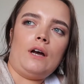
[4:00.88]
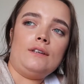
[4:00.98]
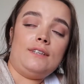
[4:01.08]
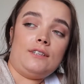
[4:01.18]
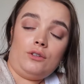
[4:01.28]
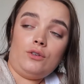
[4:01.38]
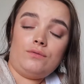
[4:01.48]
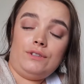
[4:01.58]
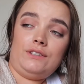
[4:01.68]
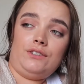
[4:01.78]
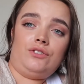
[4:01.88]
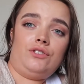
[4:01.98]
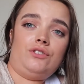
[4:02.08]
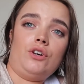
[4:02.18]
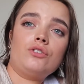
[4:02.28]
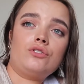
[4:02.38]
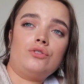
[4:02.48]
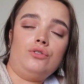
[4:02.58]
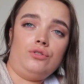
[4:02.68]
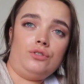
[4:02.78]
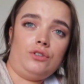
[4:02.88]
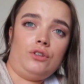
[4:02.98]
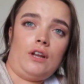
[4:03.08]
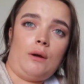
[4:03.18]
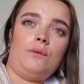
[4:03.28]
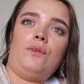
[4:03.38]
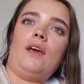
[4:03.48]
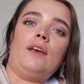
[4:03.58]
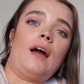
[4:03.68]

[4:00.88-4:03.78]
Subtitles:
I did a lot of research. I searched on Google and I was like,